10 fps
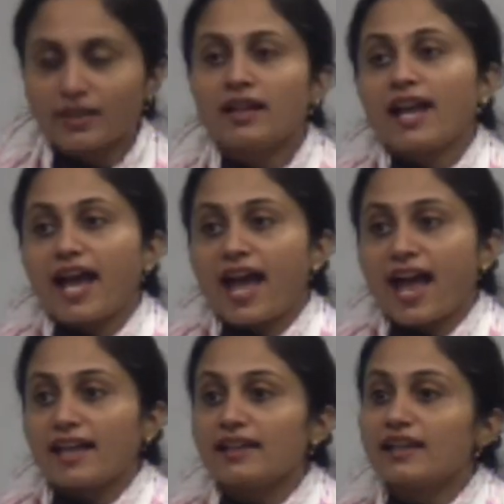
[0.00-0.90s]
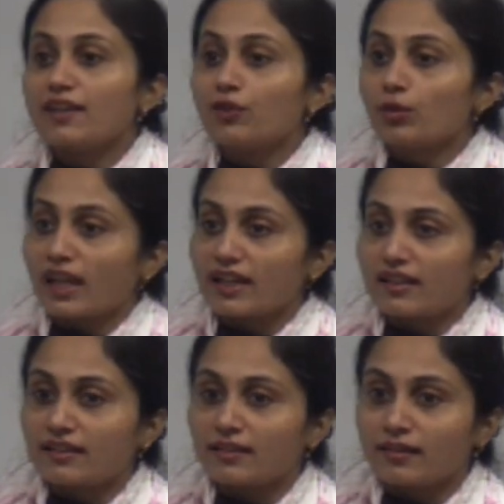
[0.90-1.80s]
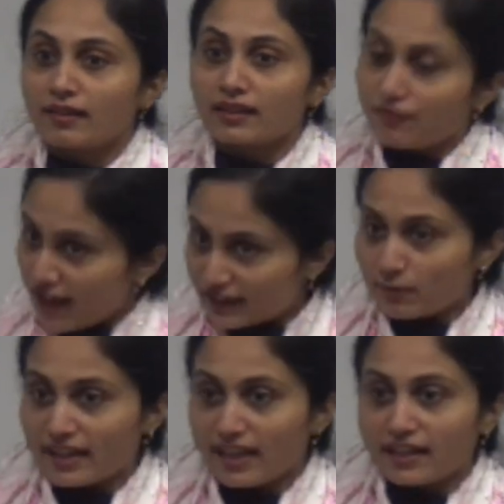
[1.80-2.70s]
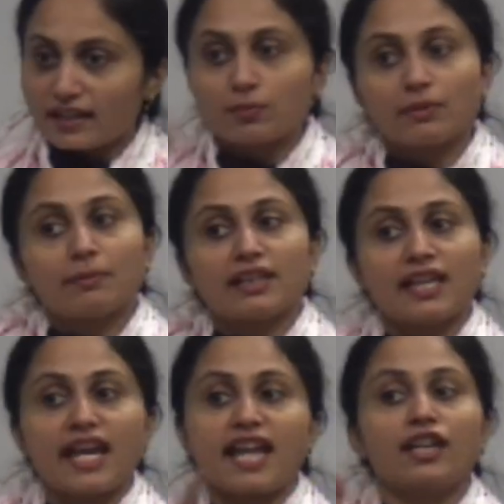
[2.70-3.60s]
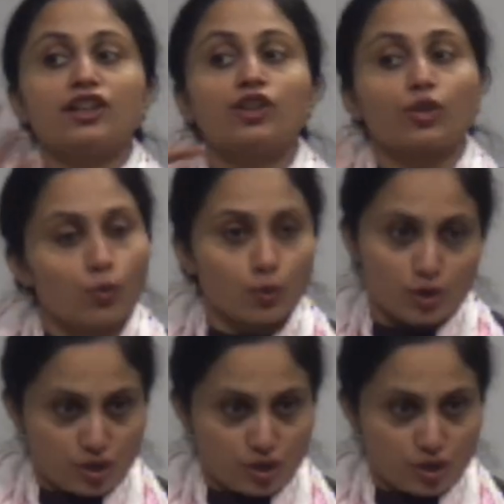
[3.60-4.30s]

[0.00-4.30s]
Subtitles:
and if you take divided by n, it will be the nth root,